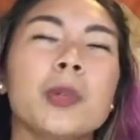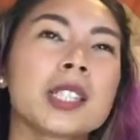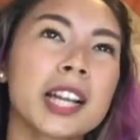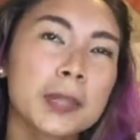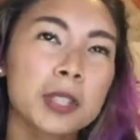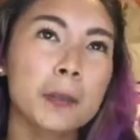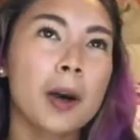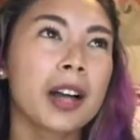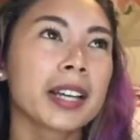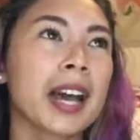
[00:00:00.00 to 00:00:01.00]
What's nice with the
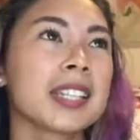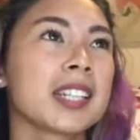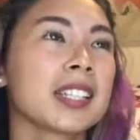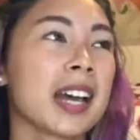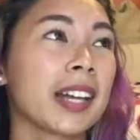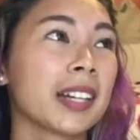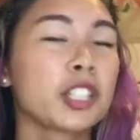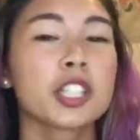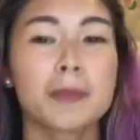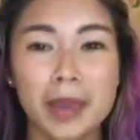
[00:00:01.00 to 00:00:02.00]
podcast is that
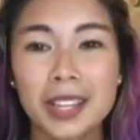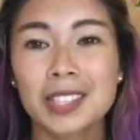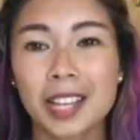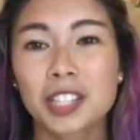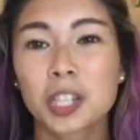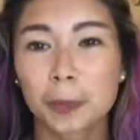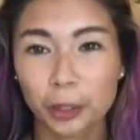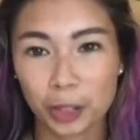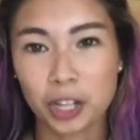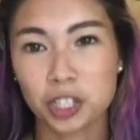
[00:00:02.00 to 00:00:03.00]
it just makes sense, the
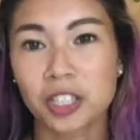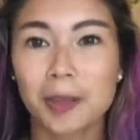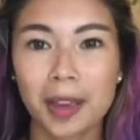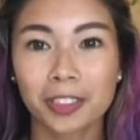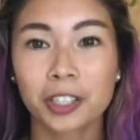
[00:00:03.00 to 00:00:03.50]
progression they made.